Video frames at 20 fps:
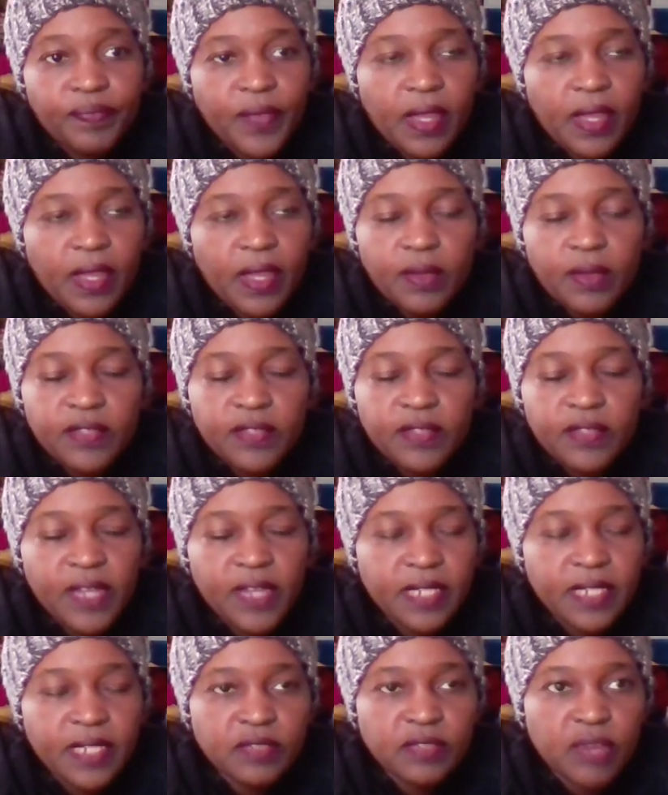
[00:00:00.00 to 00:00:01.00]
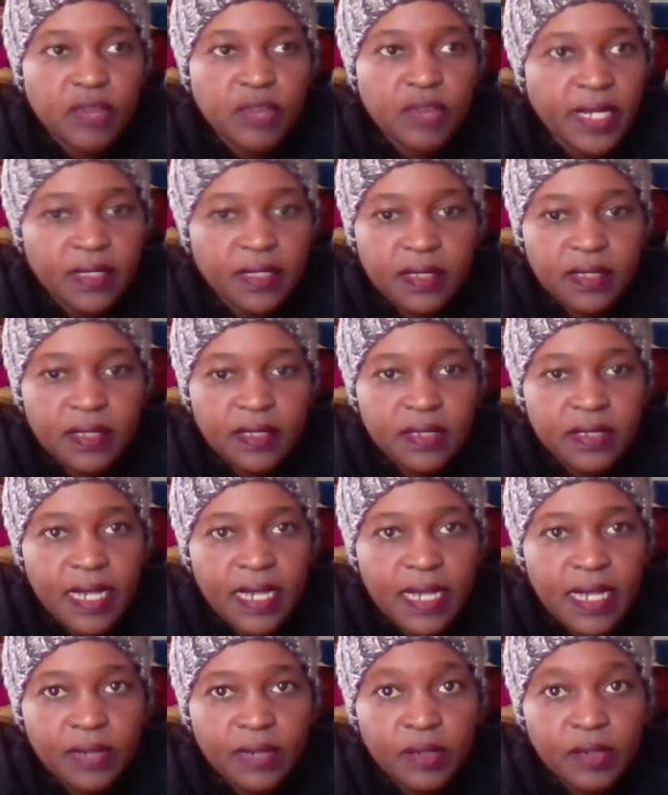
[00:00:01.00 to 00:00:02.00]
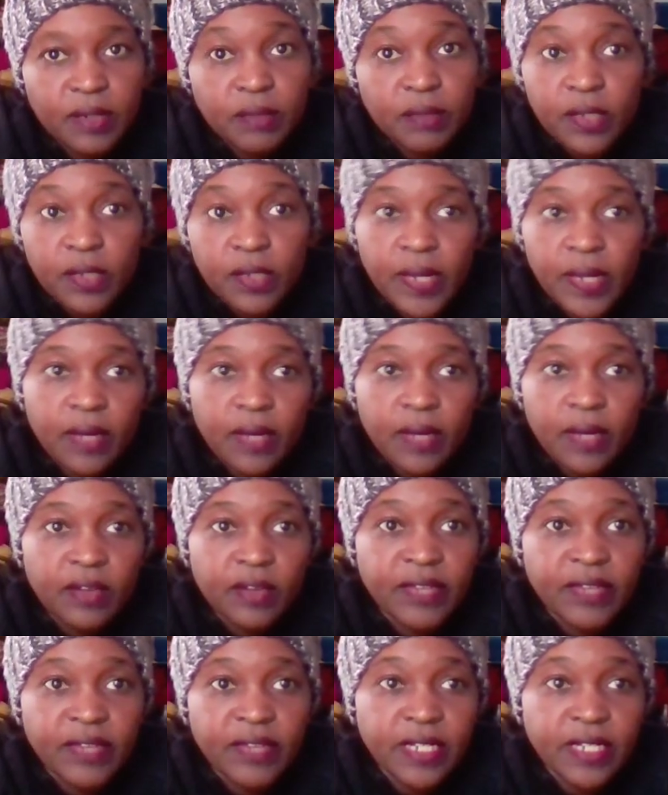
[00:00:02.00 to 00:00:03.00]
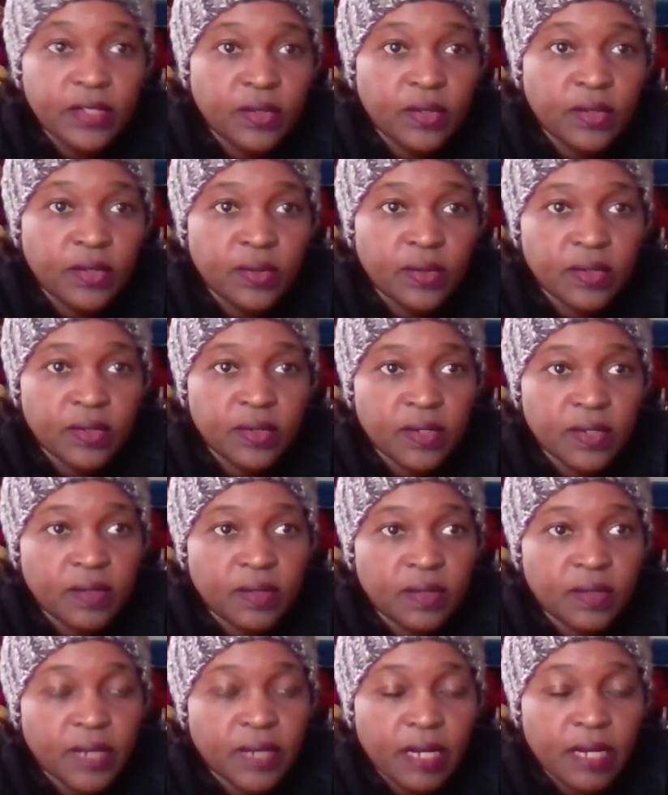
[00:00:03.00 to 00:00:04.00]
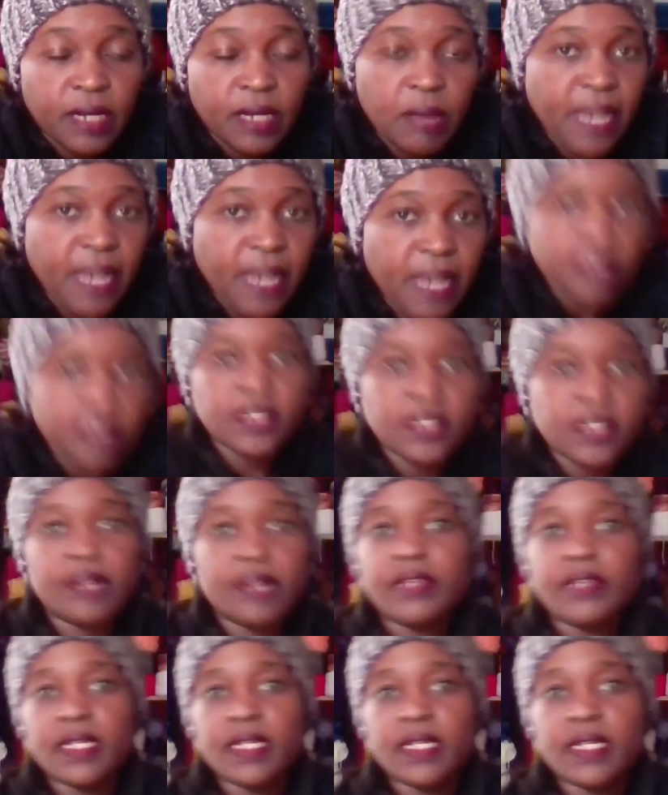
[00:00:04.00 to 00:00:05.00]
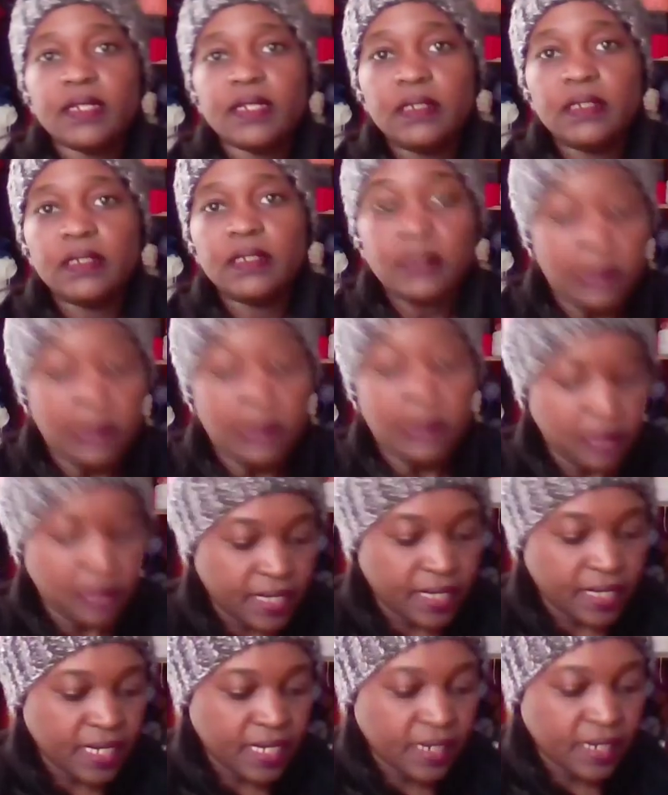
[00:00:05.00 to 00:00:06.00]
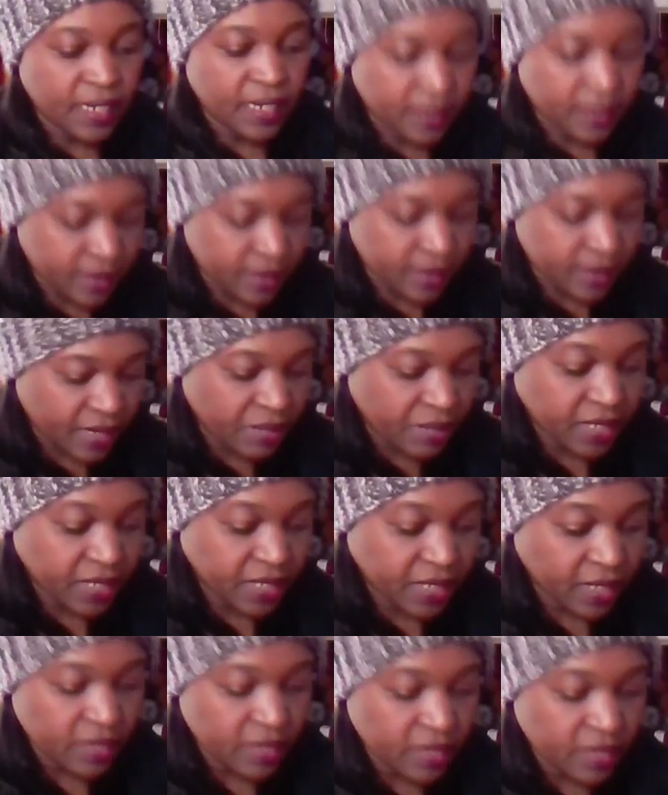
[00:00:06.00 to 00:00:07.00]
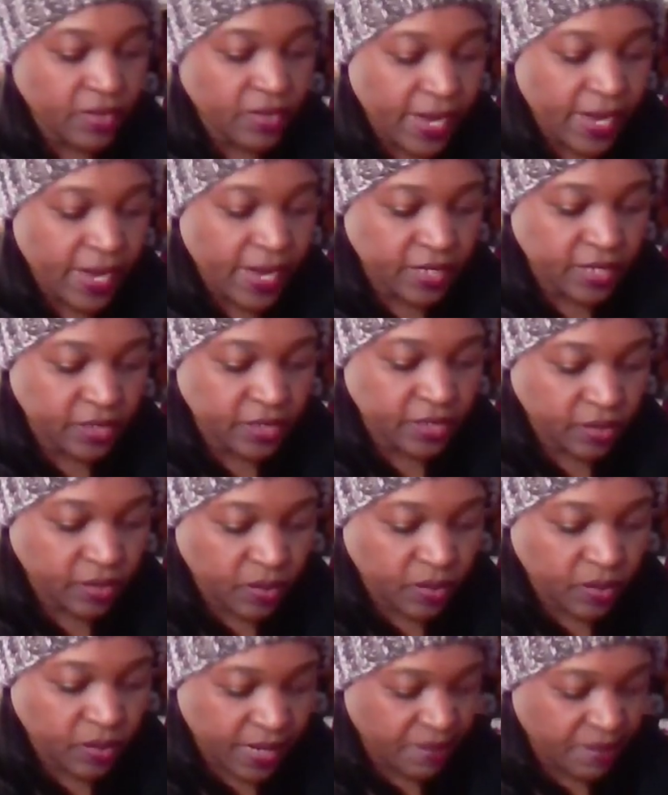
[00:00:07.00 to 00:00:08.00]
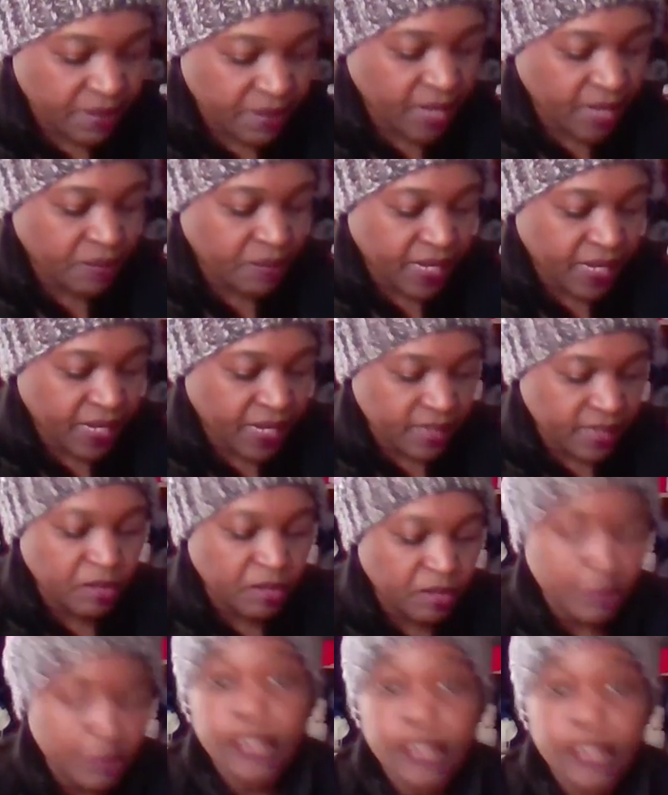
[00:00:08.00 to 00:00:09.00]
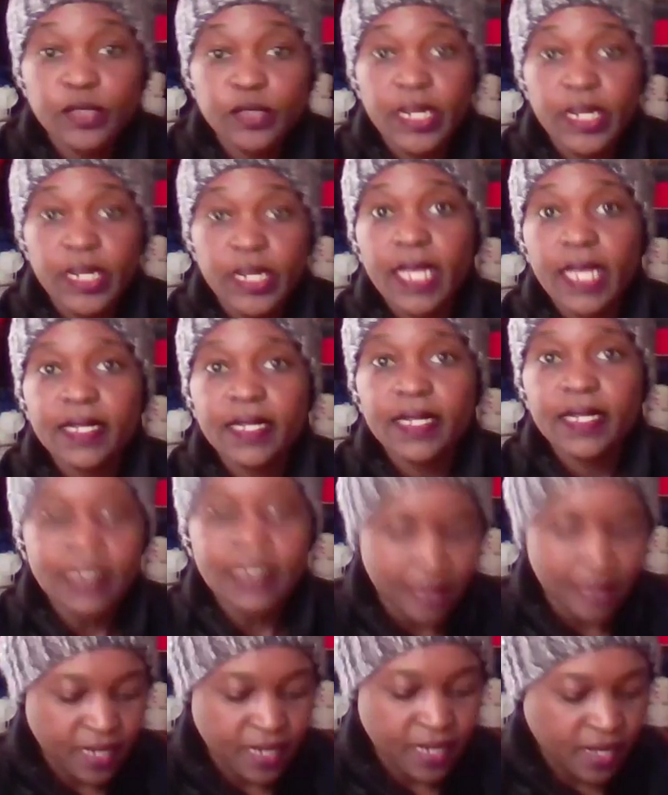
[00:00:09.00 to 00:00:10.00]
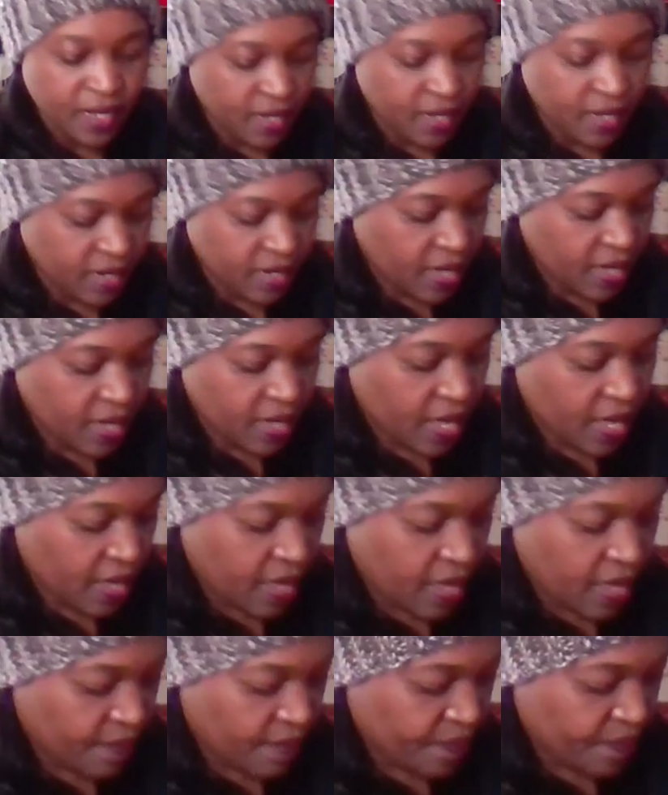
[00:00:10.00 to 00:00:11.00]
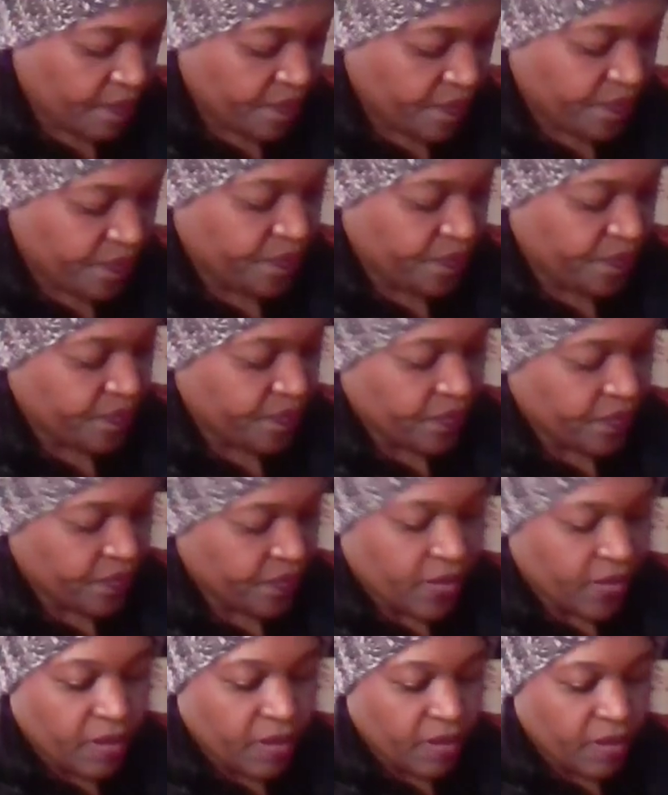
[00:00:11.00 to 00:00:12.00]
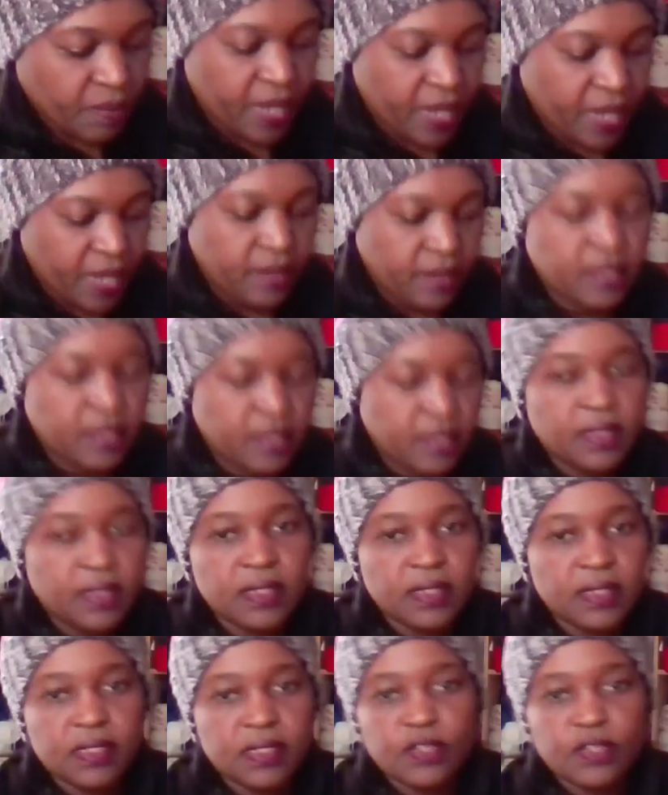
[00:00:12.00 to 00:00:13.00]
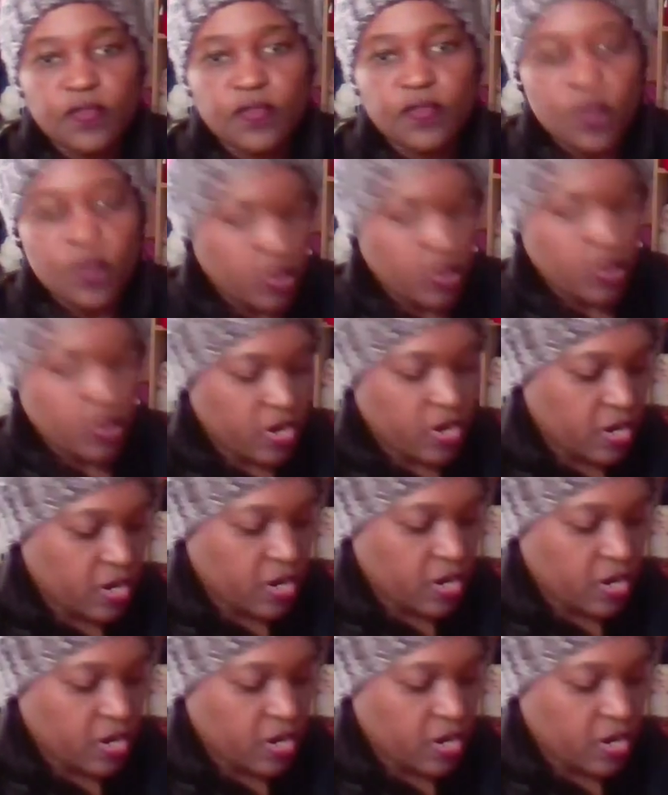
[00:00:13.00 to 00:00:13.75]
I always forget to write down what I'm doing, or if I do, when I go back to try to read it, I can't understand my chicken scratch or what I meant by some of my shorthand. But this is for